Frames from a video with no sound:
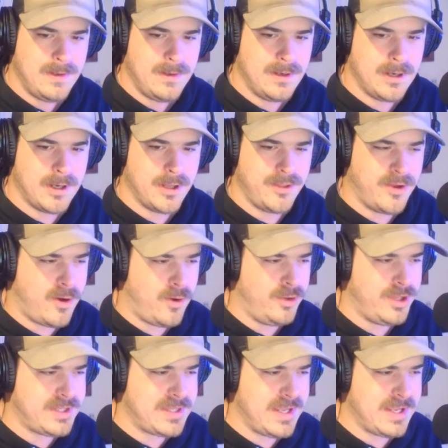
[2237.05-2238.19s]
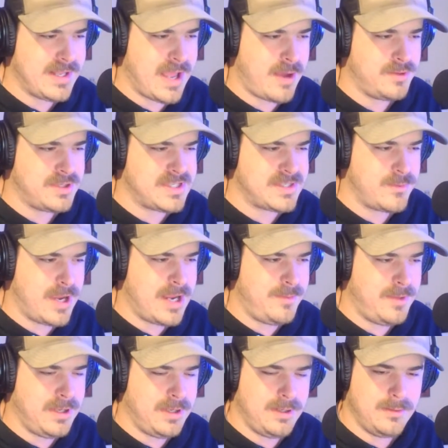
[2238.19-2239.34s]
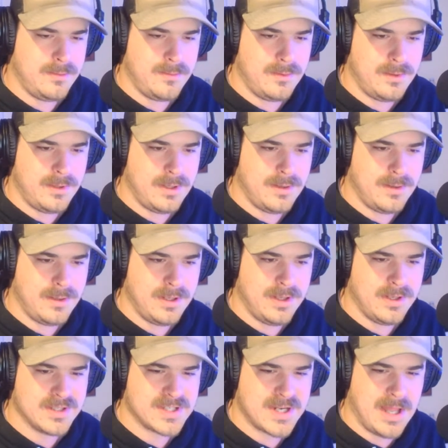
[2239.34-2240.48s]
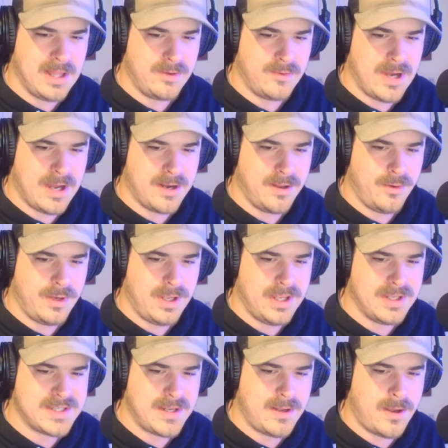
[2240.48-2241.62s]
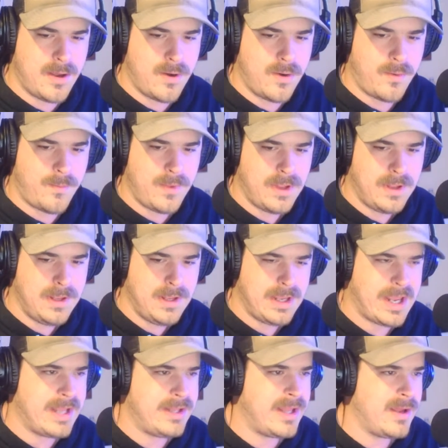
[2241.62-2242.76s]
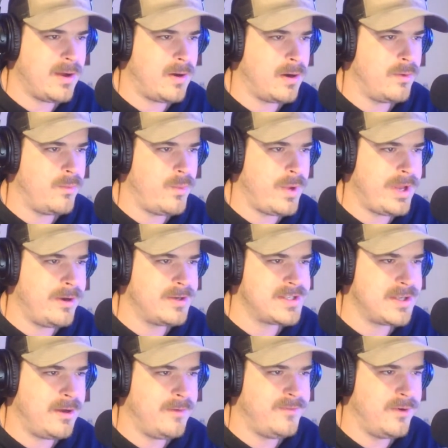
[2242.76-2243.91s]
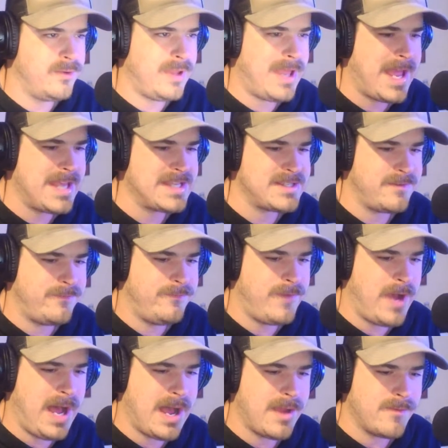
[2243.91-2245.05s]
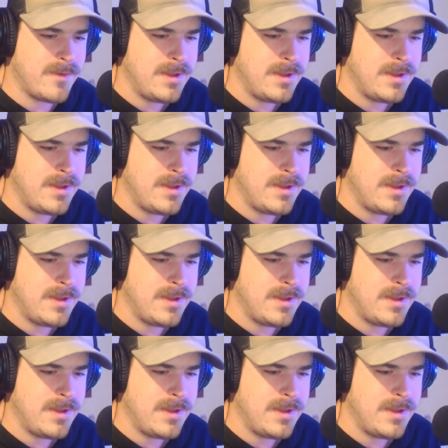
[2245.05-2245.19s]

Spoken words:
The only thing that would sway me is Colorado is at home, and they are winners of their last 5.